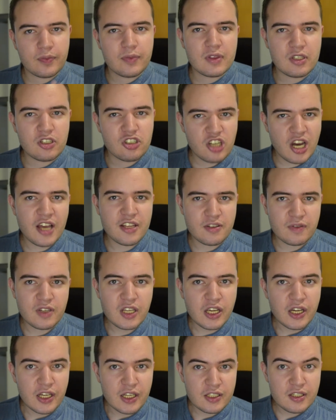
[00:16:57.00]
Shards of
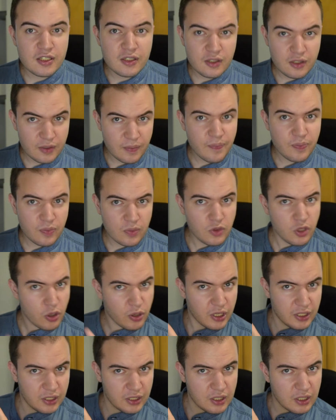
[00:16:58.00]
the Earth. You
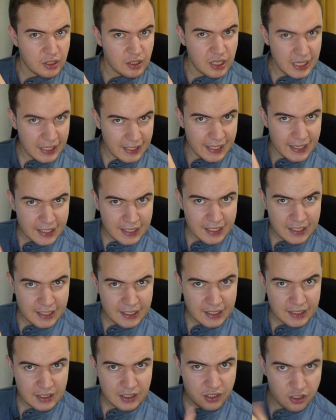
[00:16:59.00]
can
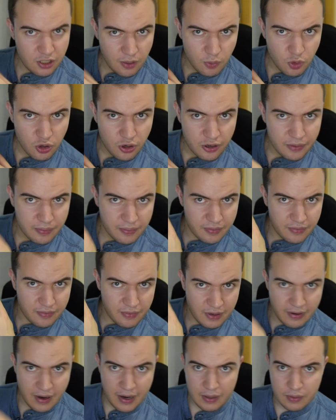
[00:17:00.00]
click somewhere
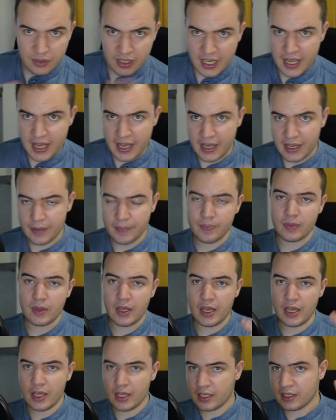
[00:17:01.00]
around here
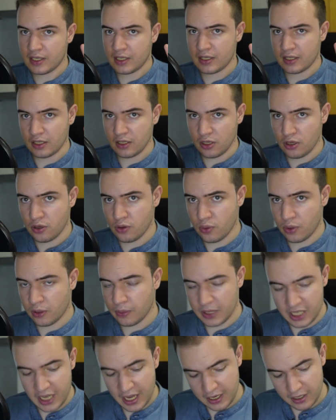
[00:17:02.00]
and you will
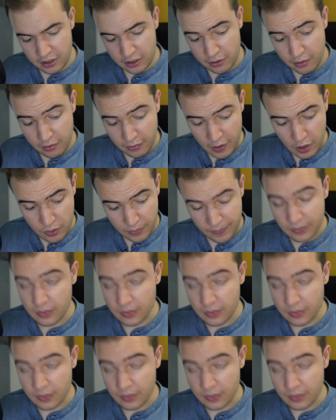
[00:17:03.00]
be taken to the review.